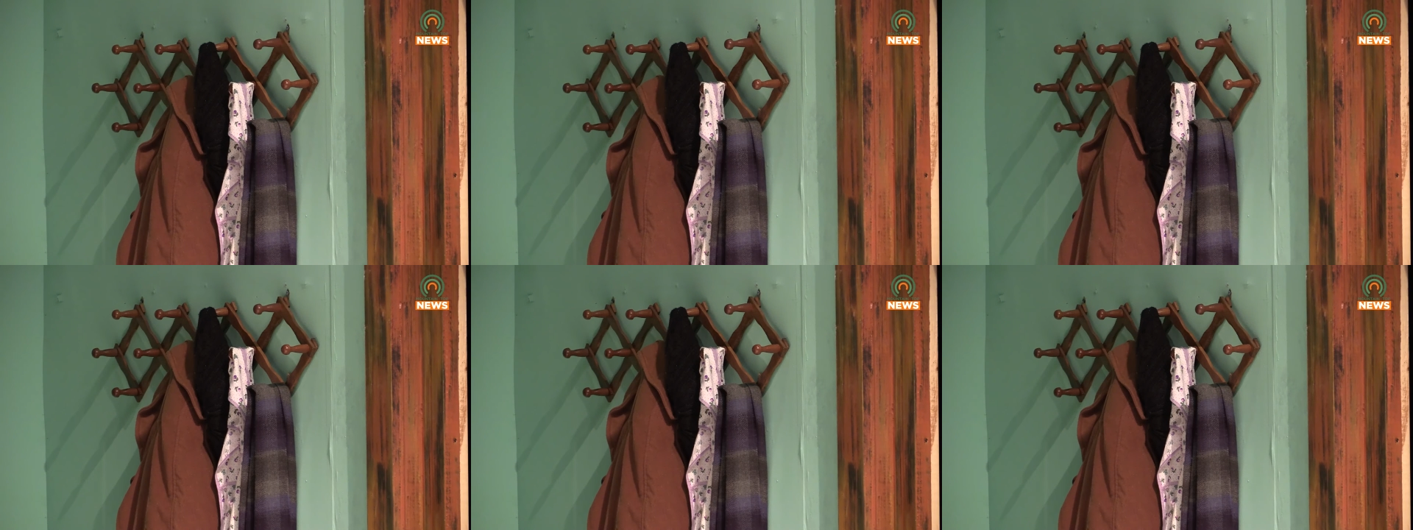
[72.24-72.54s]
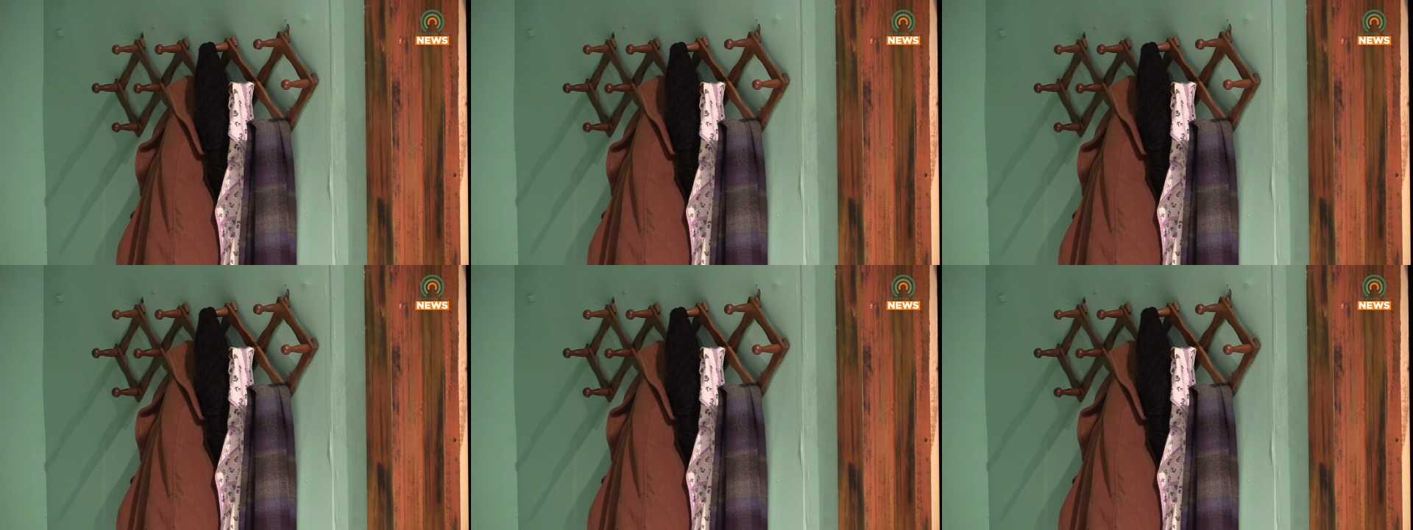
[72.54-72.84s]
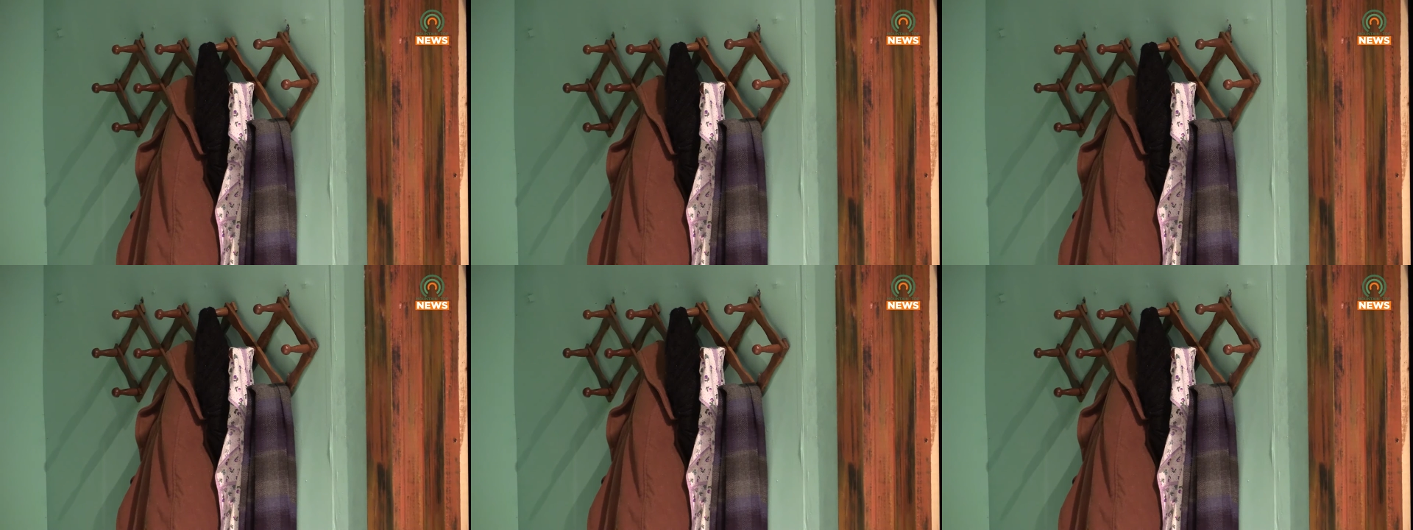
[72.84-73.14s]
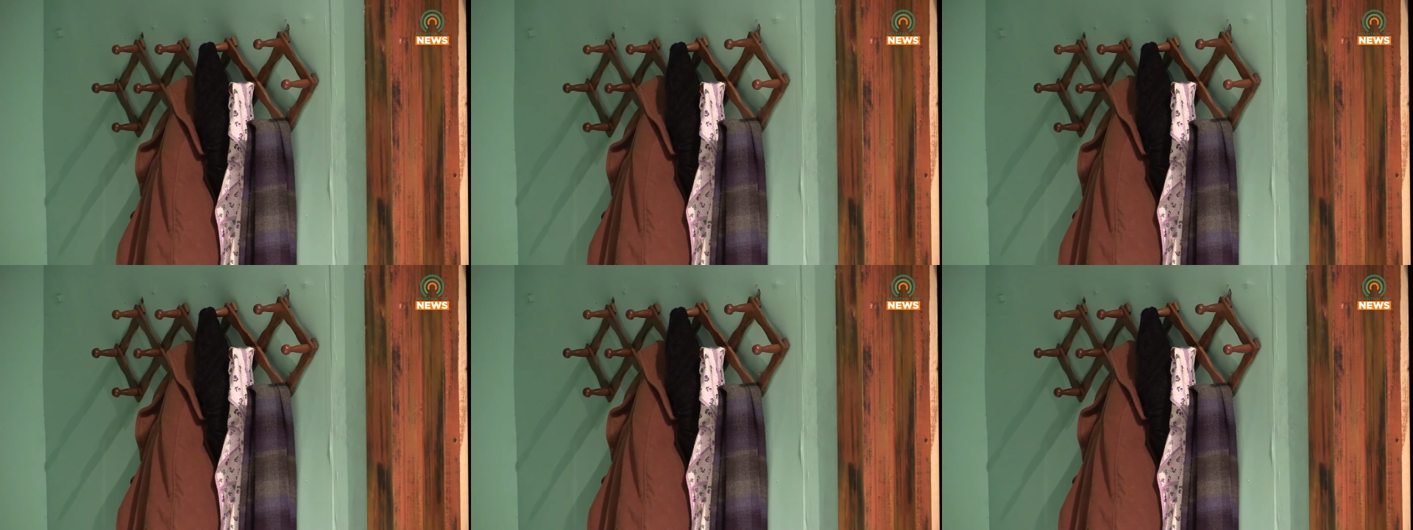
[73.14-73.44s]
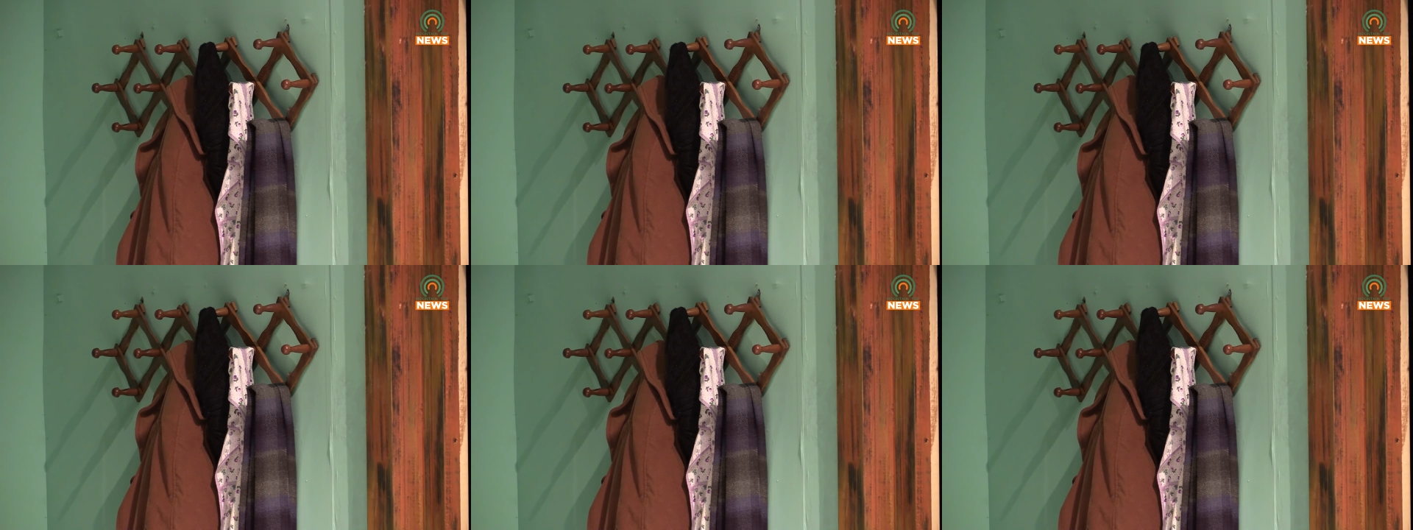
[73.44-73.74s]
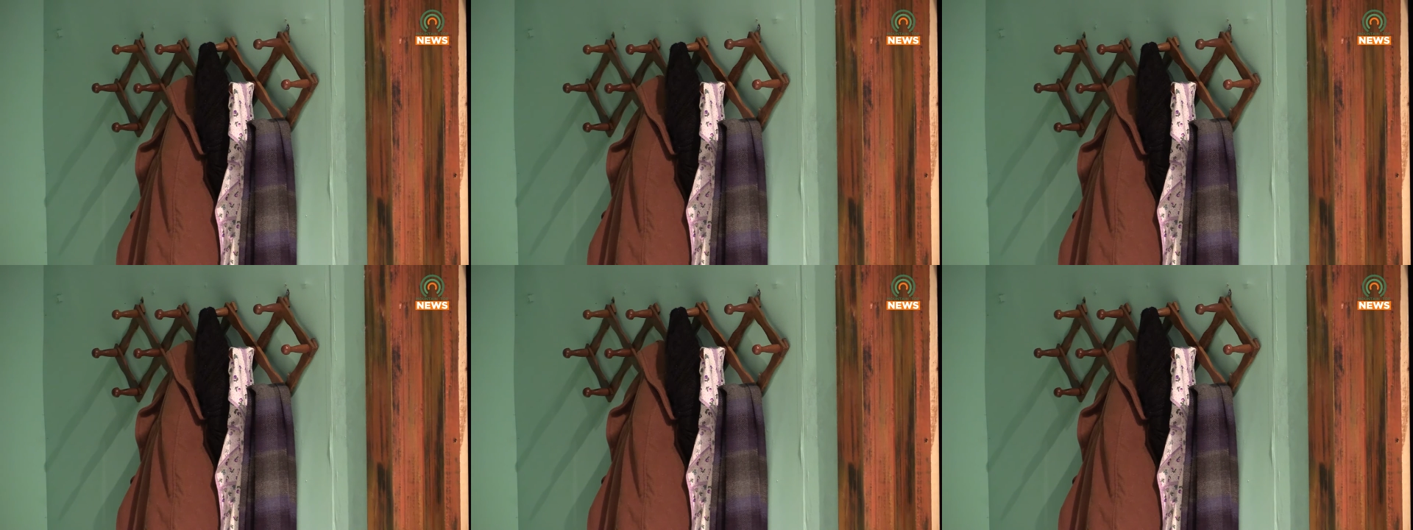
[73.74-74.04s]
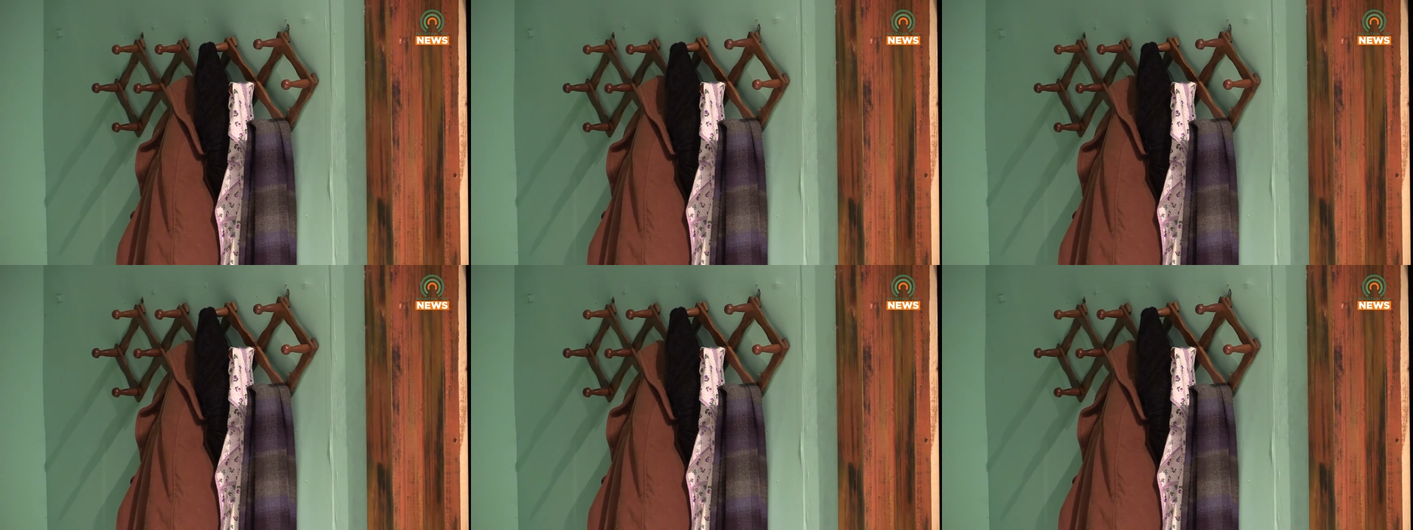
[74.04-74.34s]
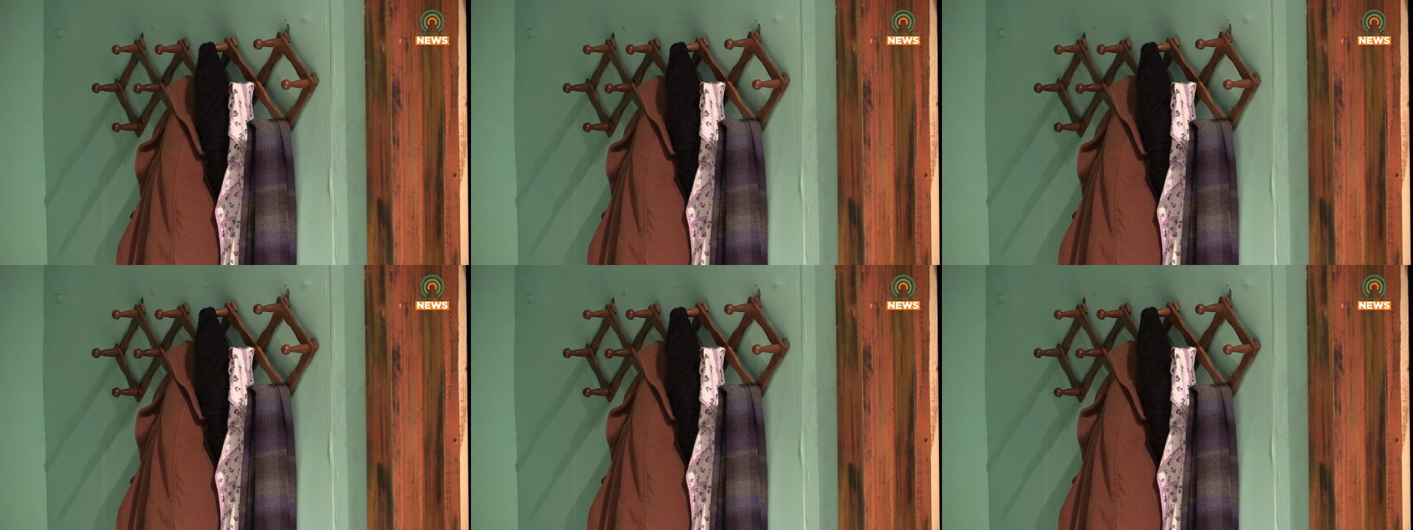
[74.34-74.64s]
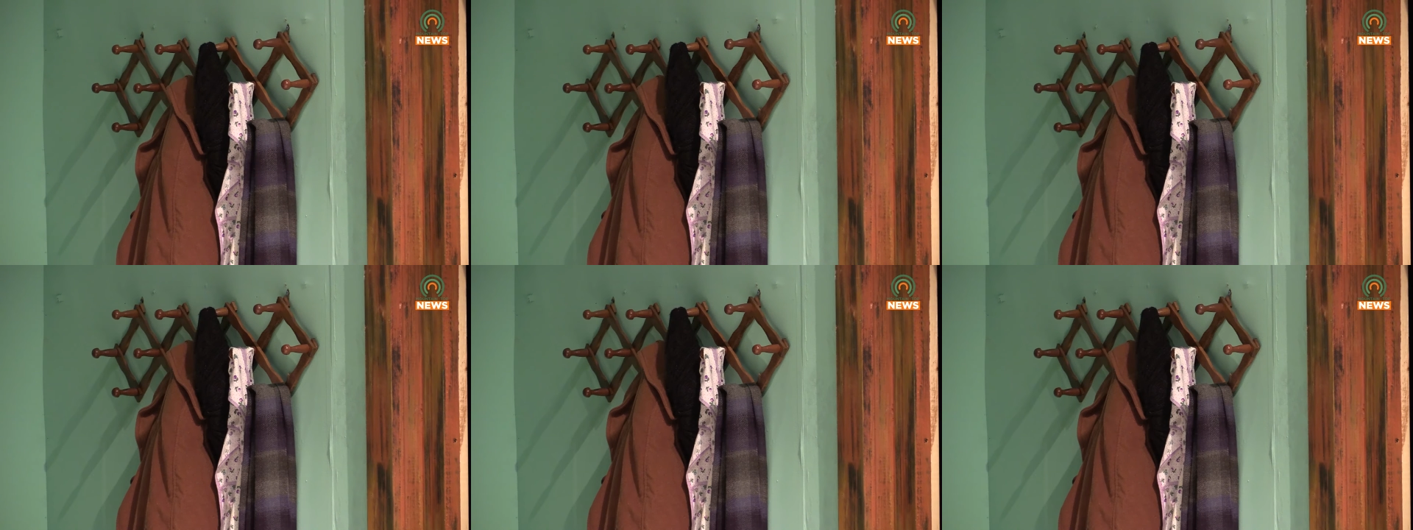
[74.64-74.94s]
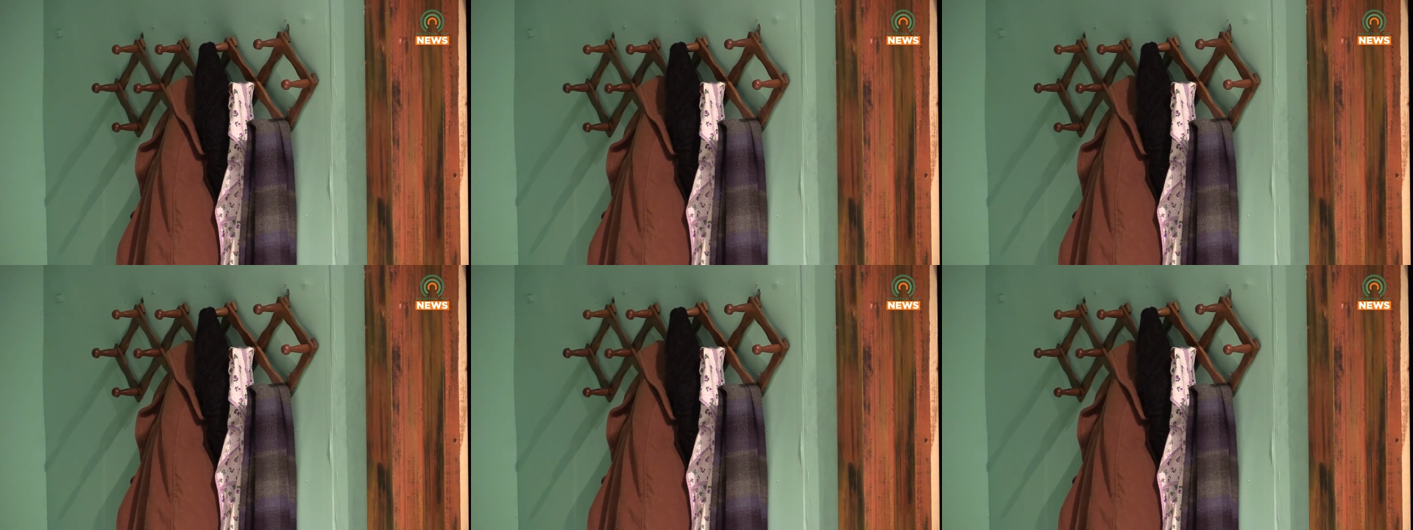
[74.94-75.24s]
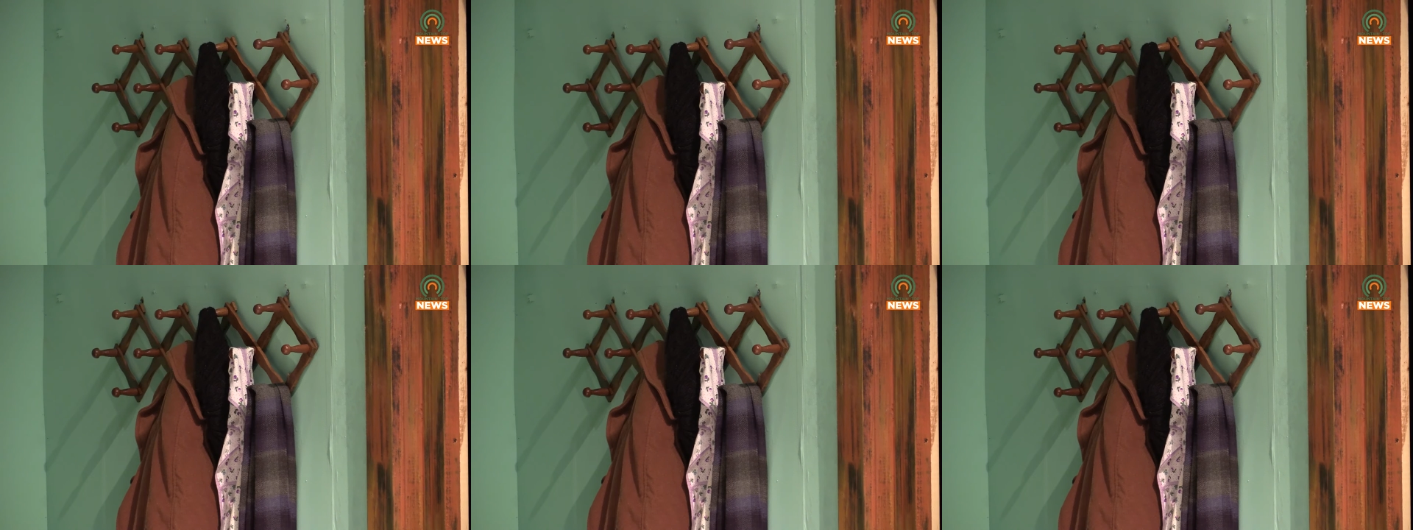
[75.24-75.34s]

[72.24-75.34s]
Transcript: [unreadable: no face in view]